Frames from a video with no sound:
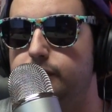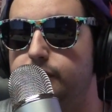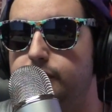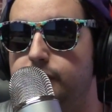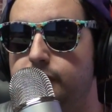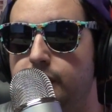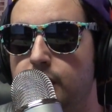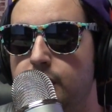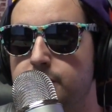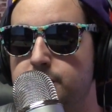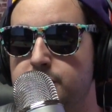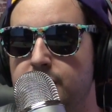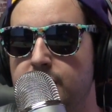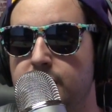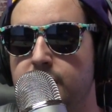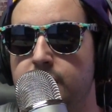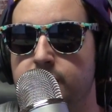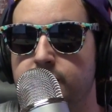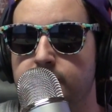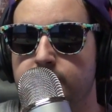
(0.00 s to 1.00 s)
You know what I'm
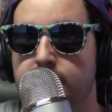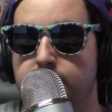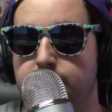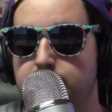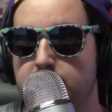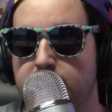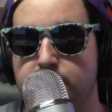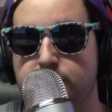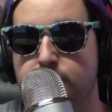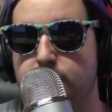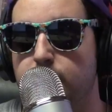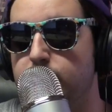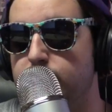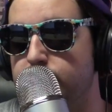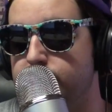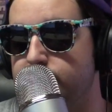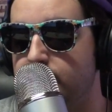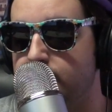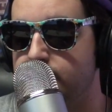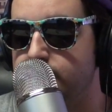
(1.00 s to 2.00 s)
saying? It makes total
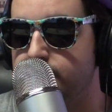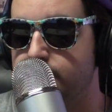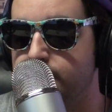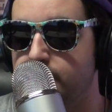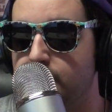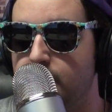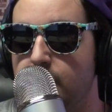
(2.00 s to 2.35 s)
sense.